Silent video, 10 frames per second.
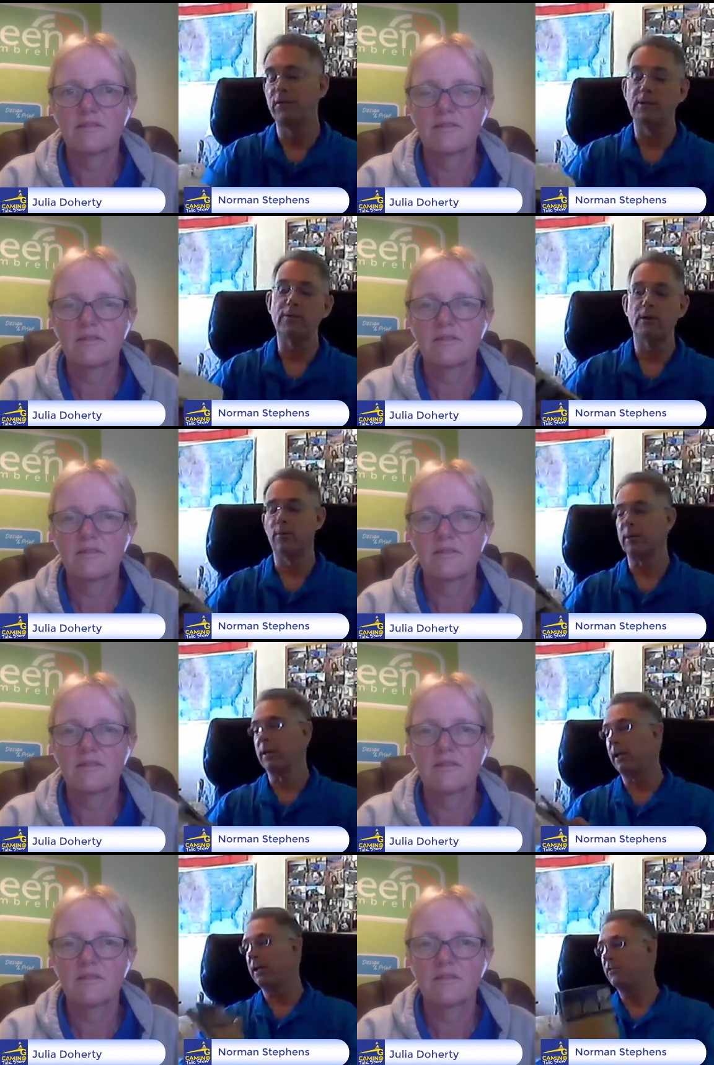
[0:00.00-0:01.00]
Speaker 1: very well
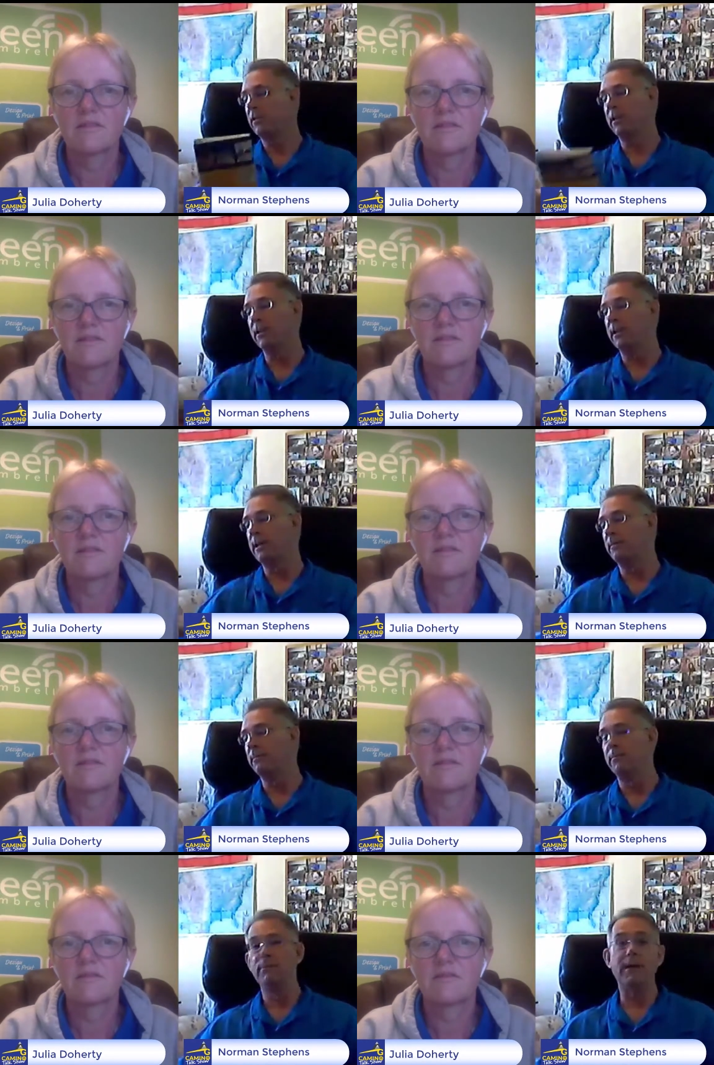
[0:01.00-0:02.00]
organized and
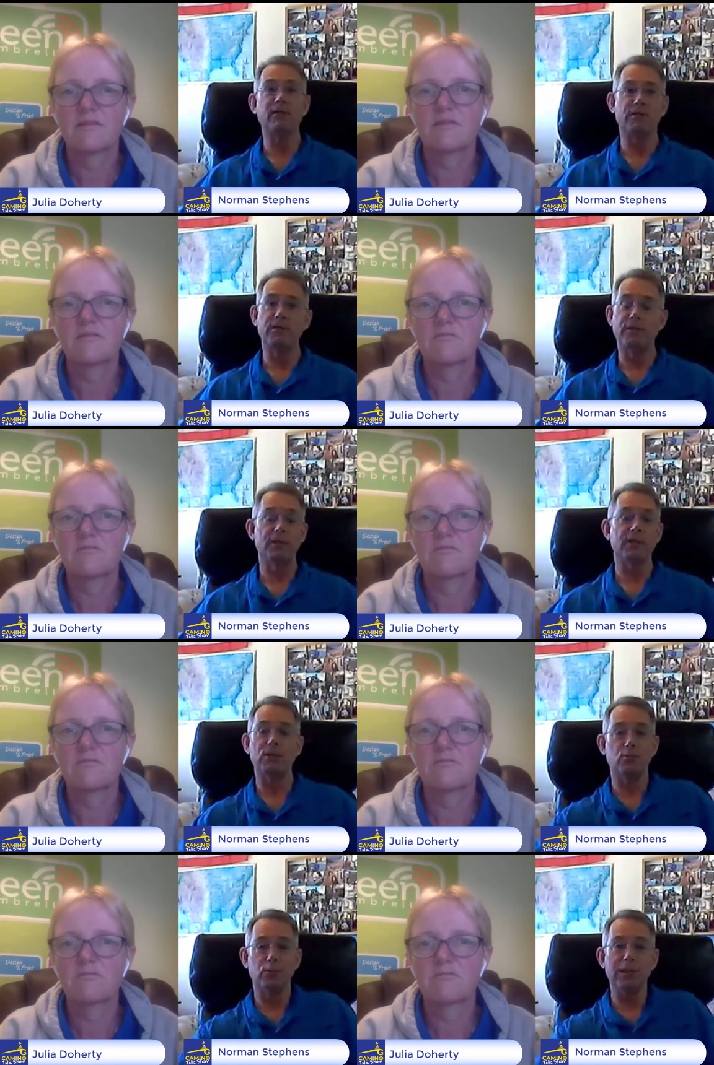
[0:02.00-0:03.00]
um, makes for a very
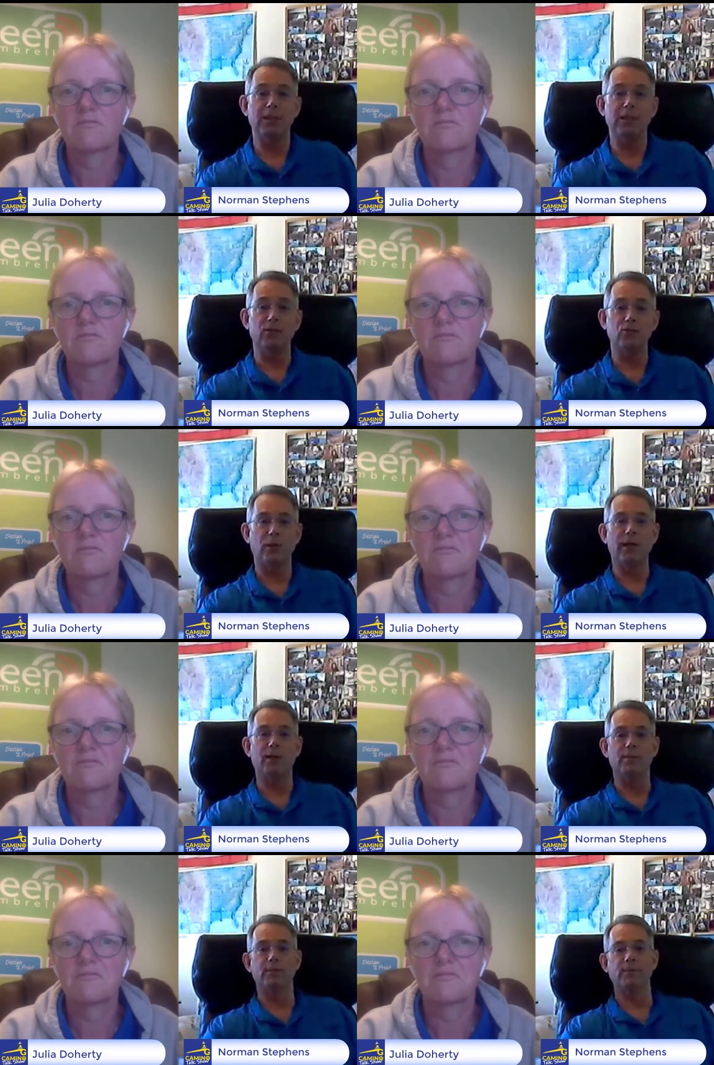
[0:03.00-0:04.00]
good read as
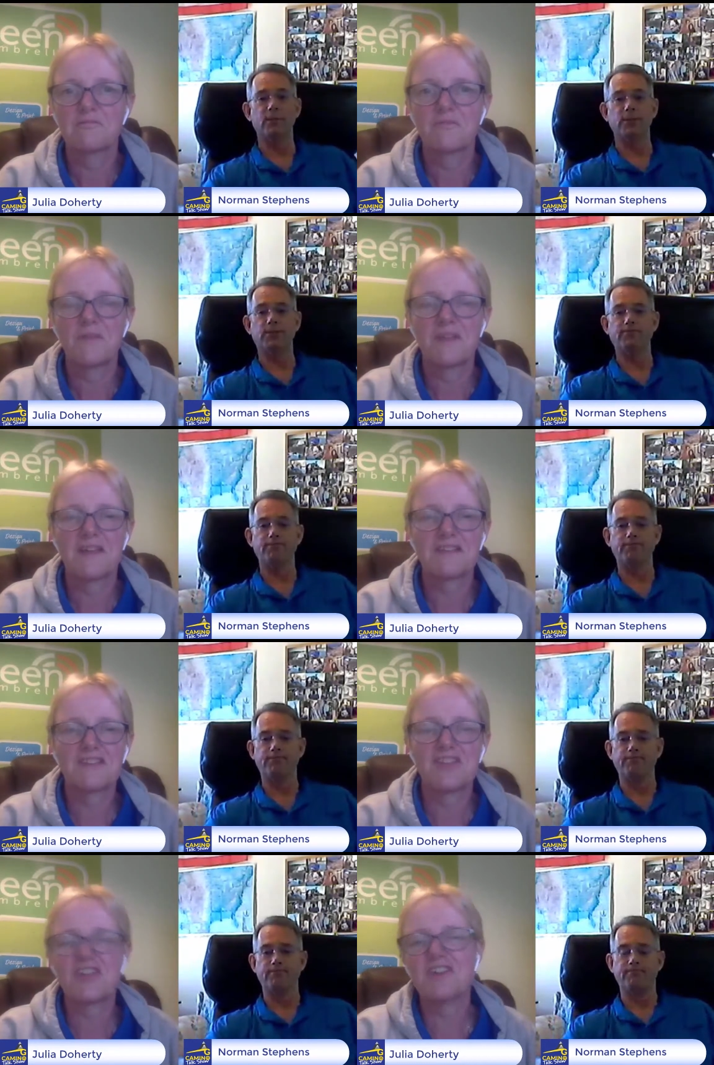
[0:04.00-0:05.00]
well.
Speaker 2: Okay,
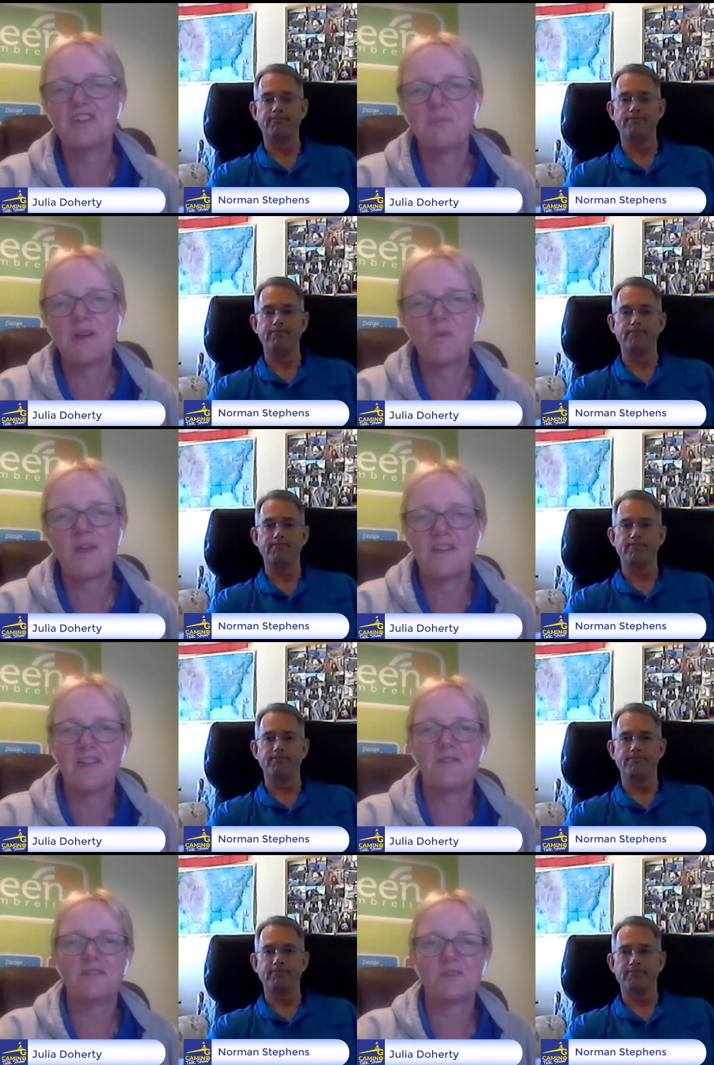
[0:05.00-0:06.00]
so you can learn about where
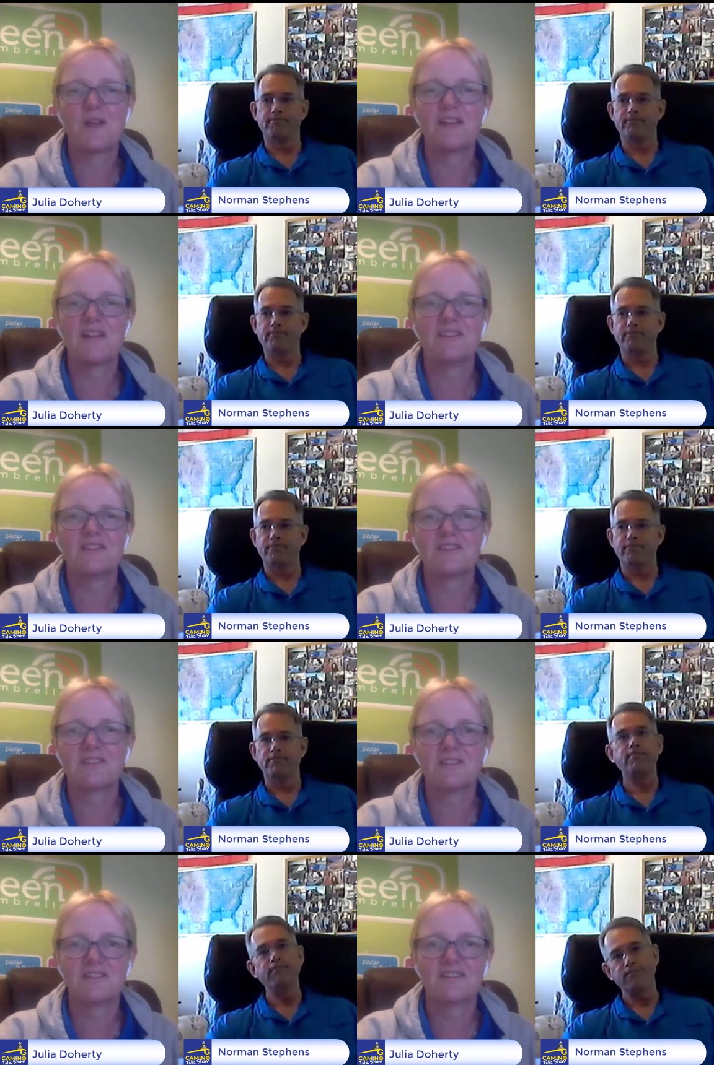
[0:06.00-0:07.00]
you're going as well
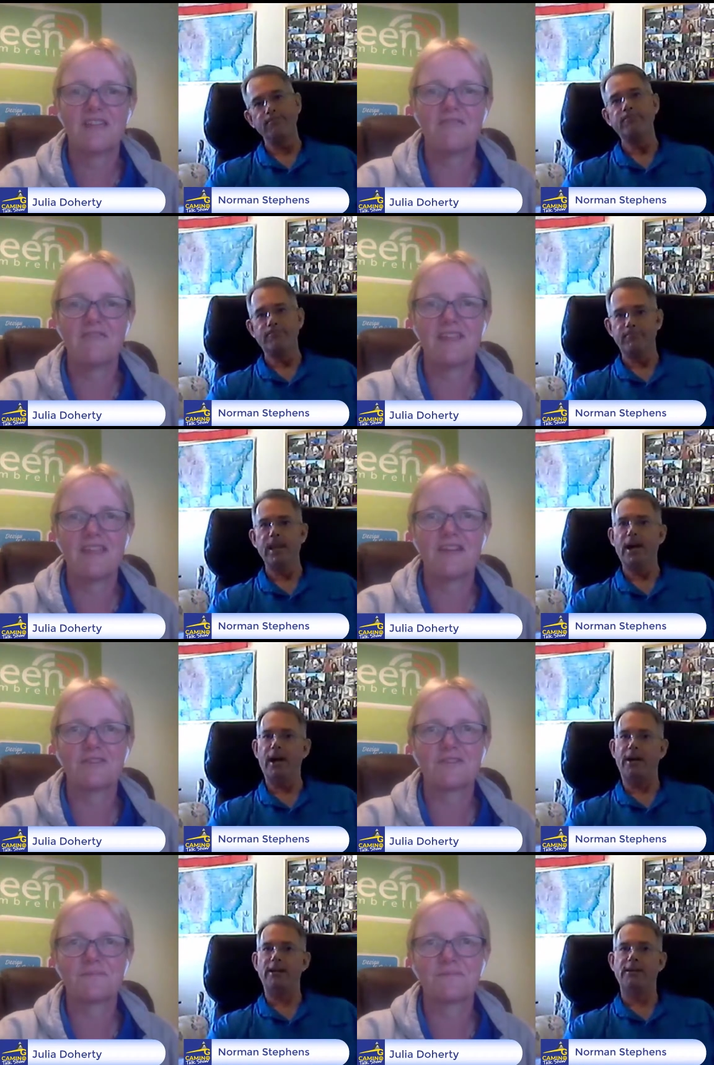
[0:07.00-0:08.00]
as everything
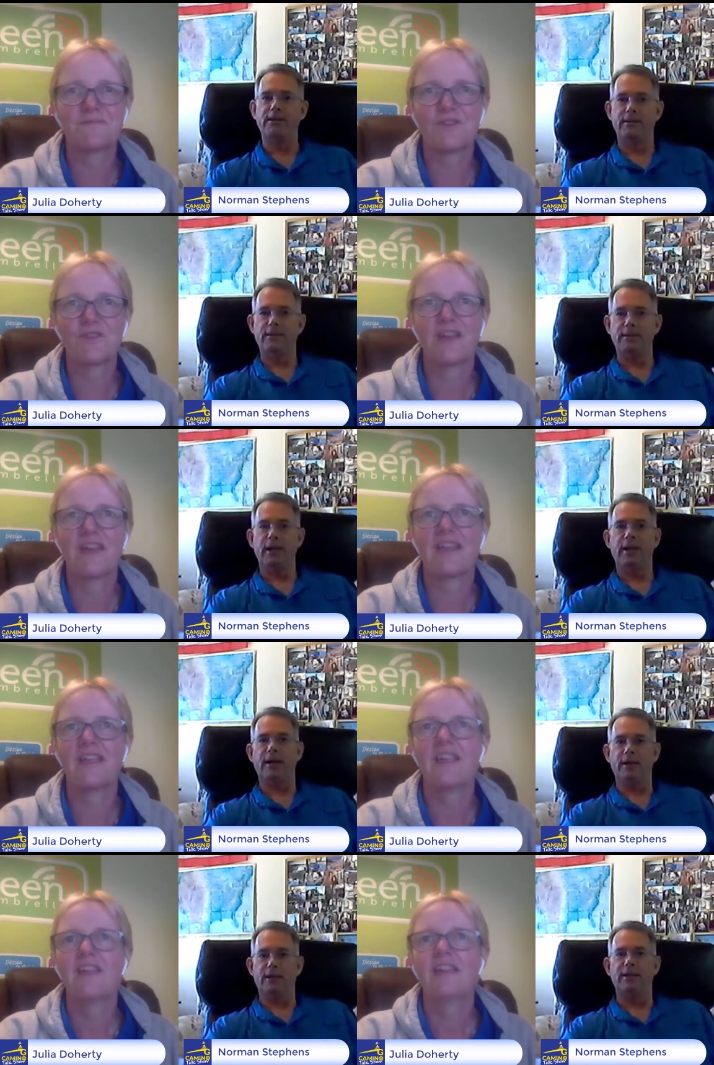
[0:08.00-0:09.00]
yeah. else. Okay.
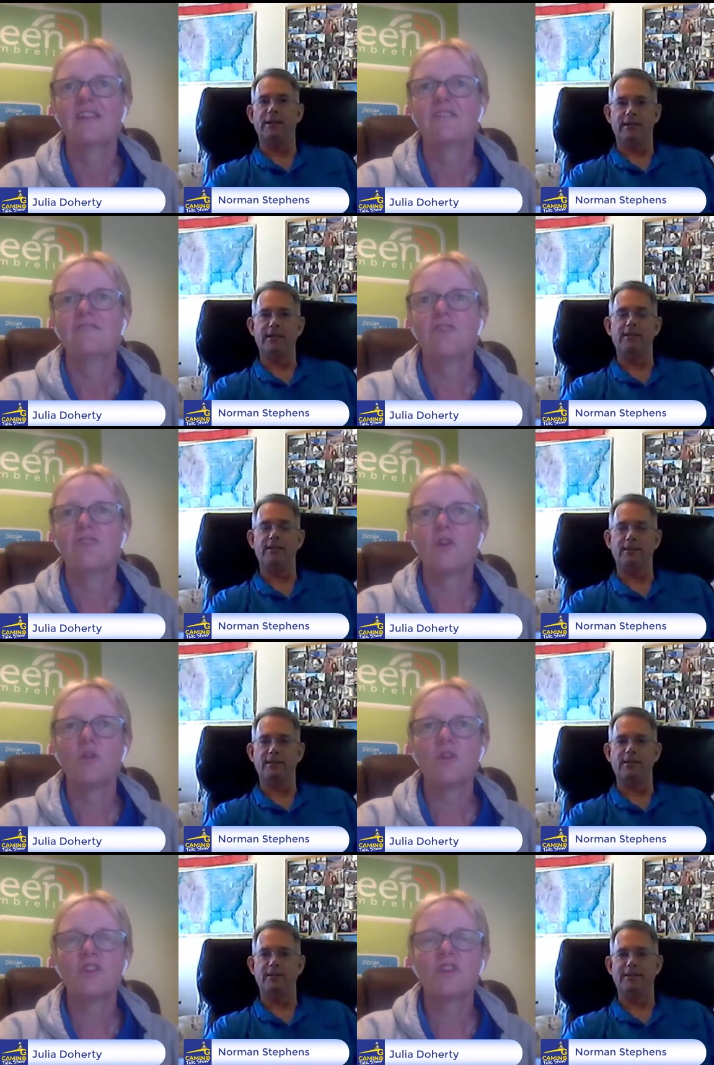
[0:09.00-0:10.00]
Yeah. Right, I'm
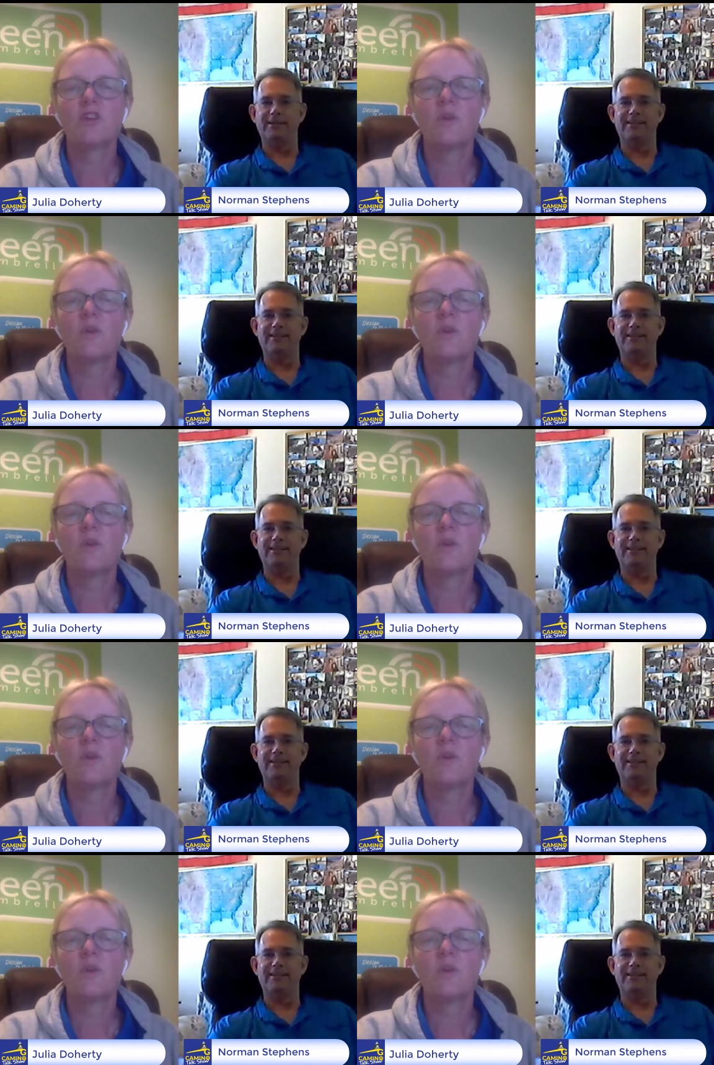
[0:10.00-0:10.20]
going to ask you the